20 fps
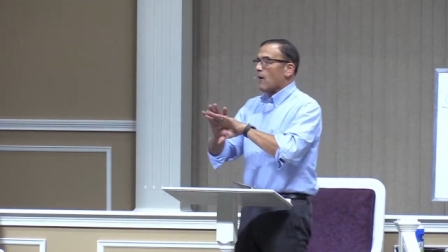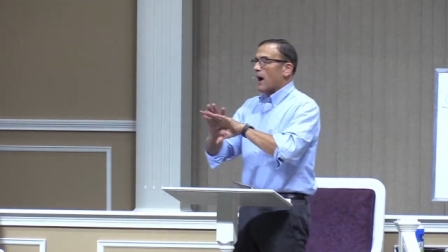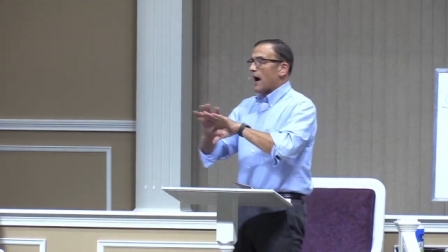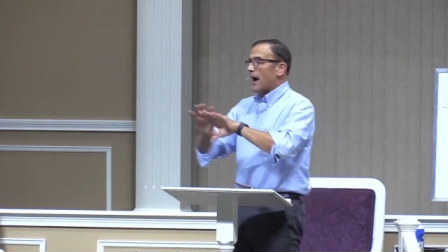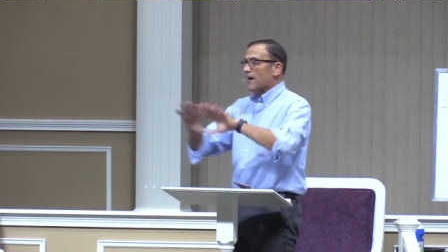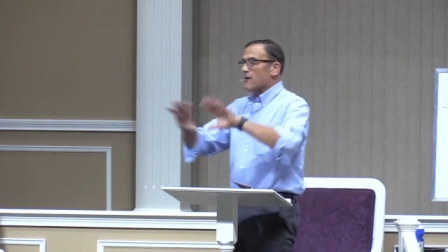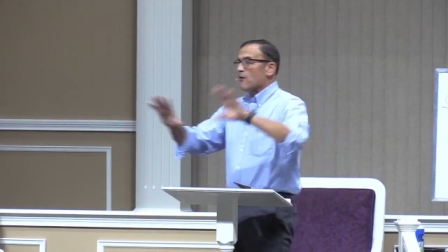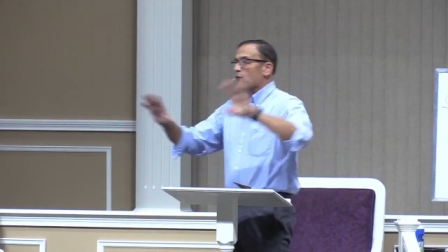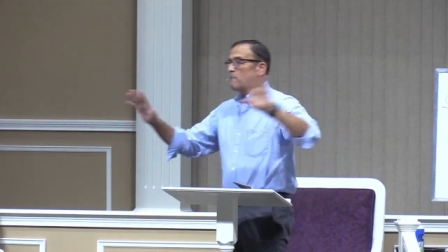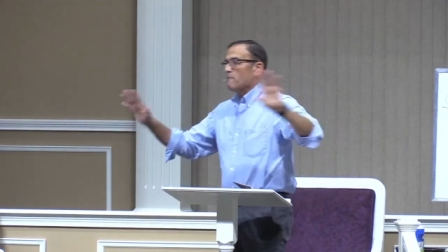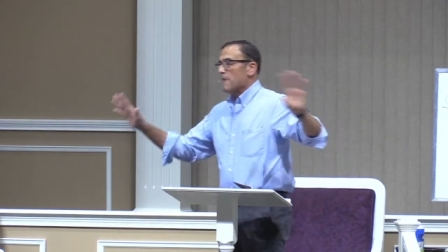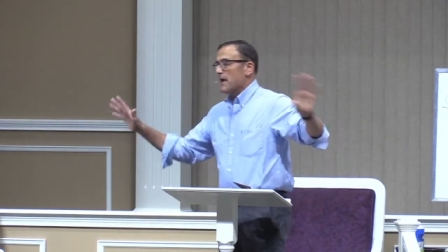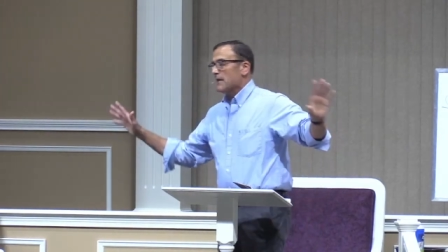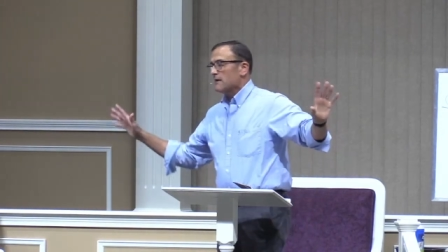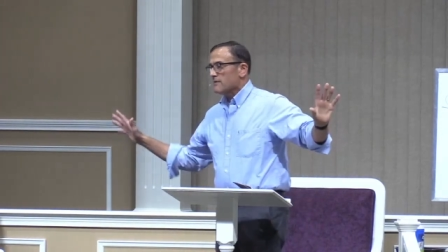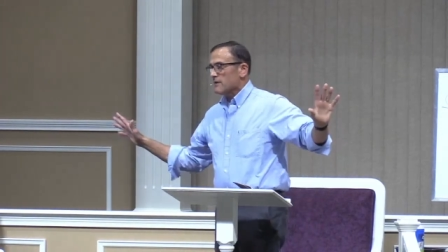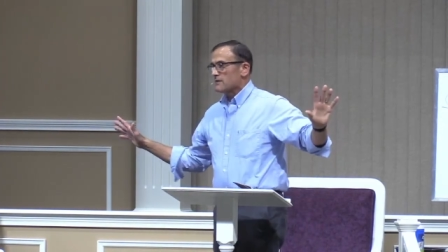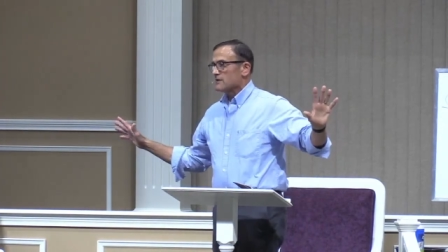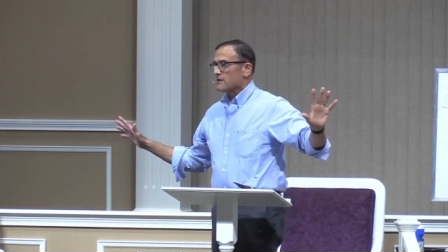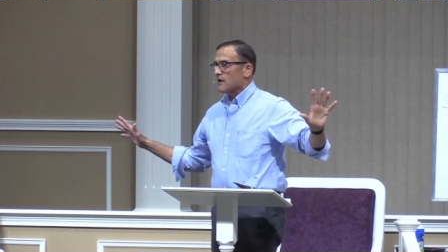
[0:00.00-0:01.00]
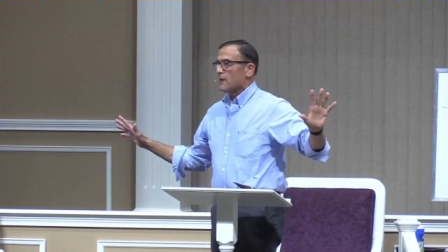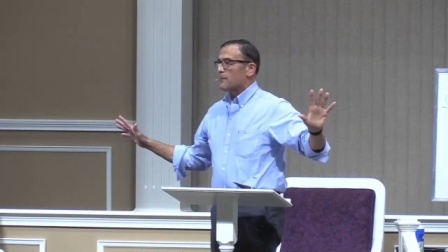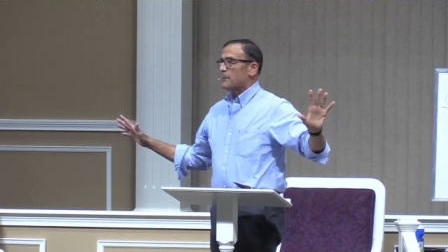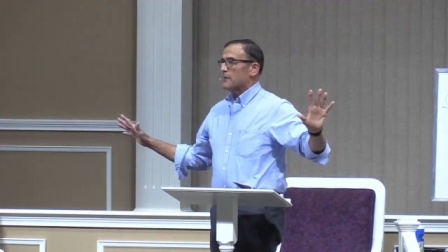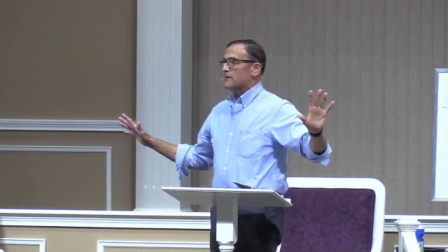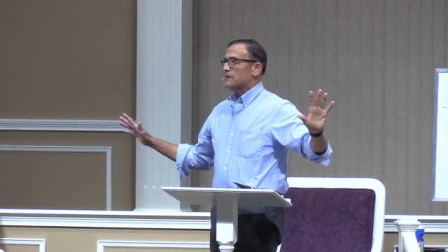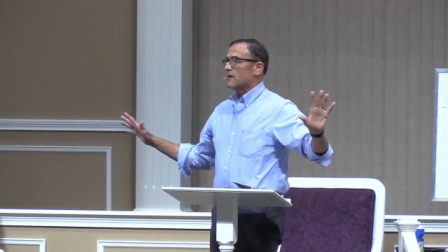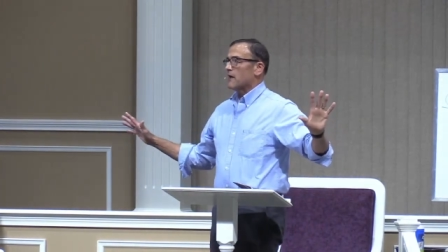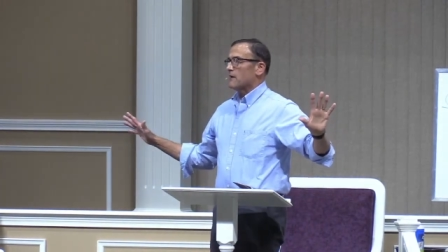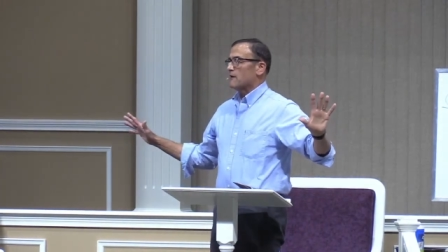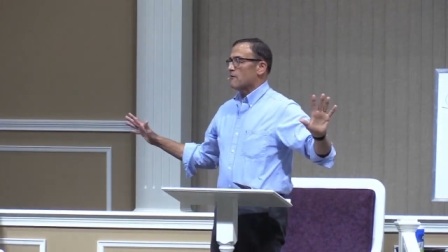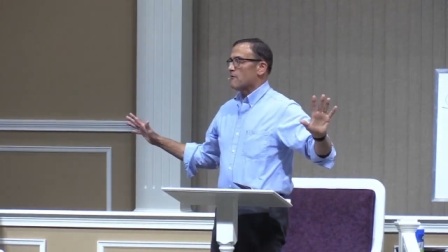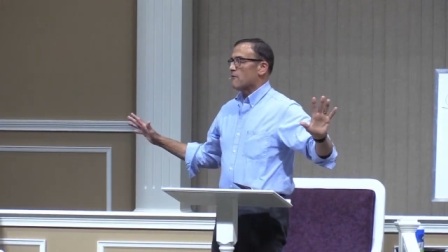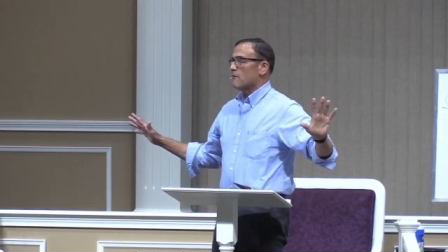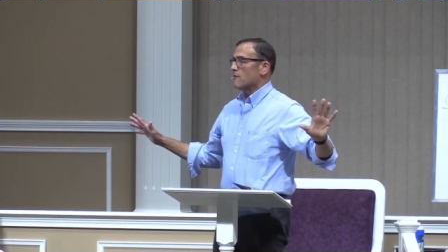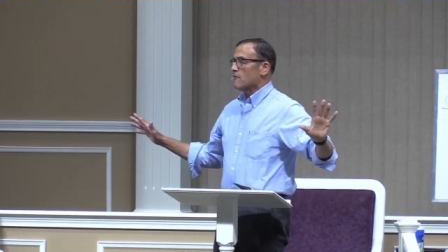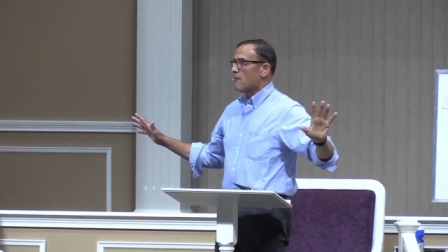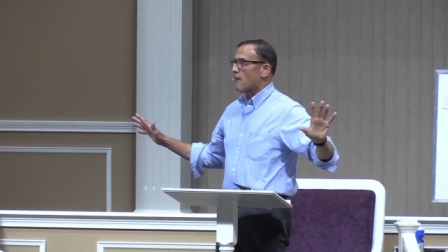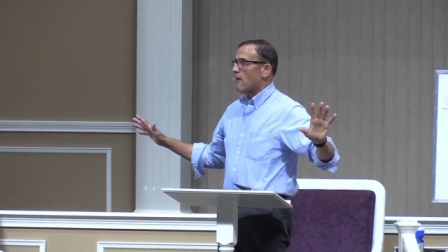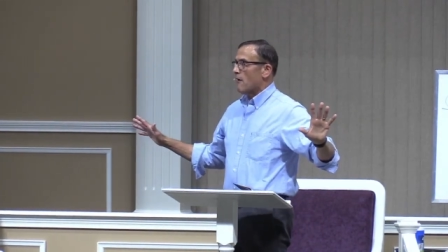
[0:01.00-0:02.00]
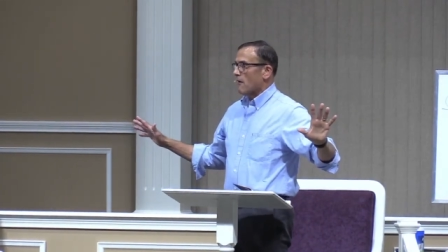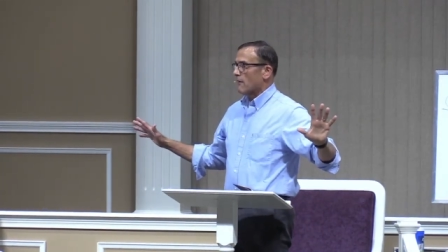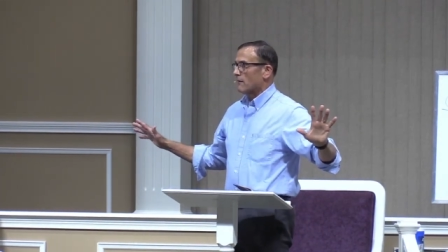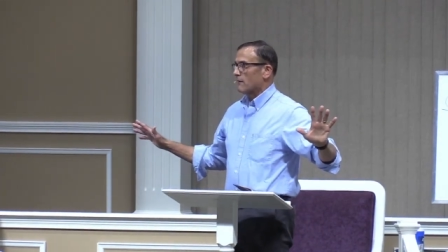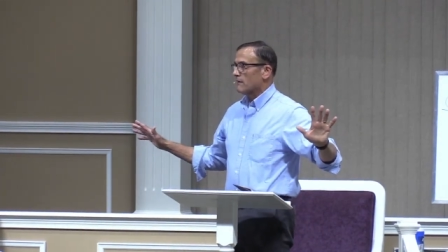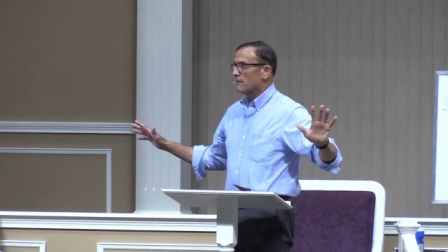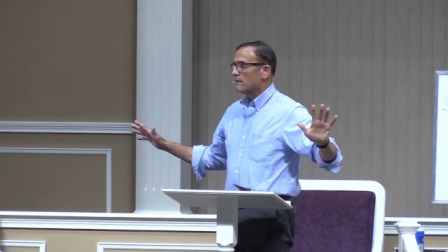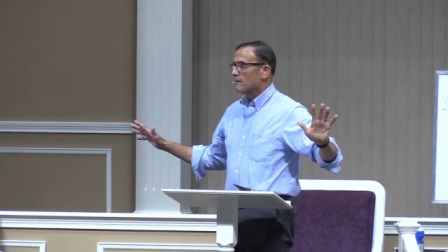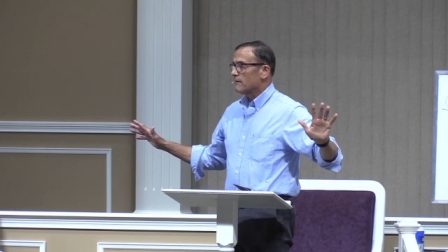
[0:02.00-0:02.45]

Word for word: I don't make this up as I go along,